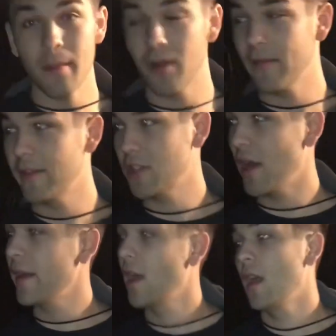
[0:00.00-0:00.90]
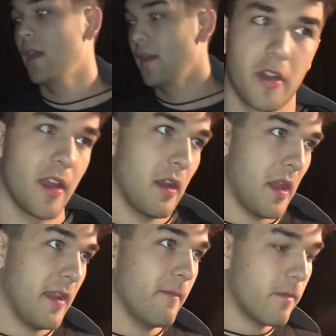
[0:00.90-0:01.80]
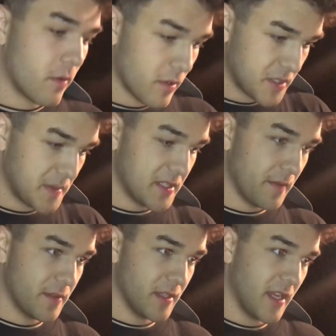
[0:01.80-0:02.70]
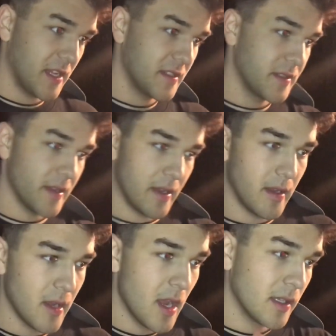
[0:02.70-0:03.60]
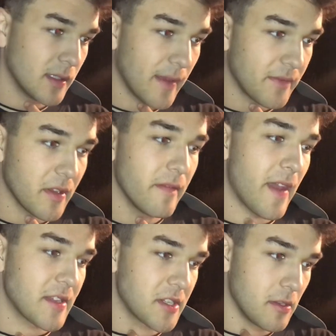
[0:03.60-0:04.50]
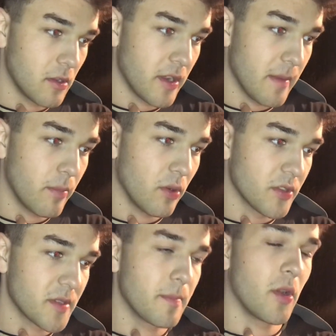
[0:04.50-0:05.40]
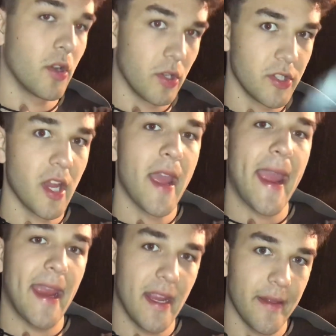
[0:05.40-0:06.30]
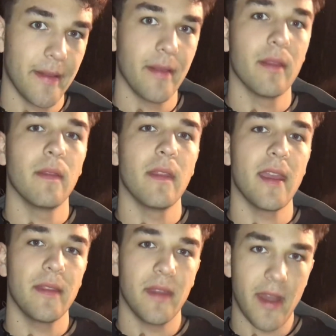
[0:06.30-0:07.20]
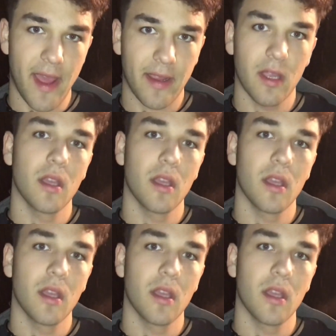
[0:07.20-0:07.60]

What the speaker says: Perfect shot. I'm gonna aim for specifically is the left vascular impulse purge in the neck.